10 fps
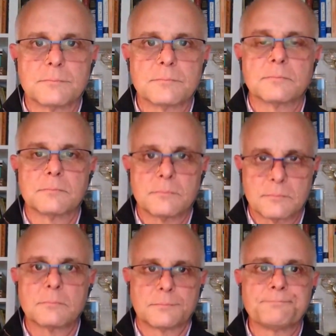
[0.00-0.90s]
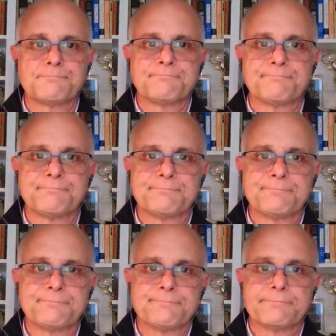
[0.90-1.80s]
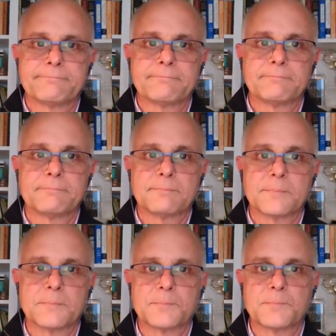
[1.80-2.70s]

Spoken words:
[no speech]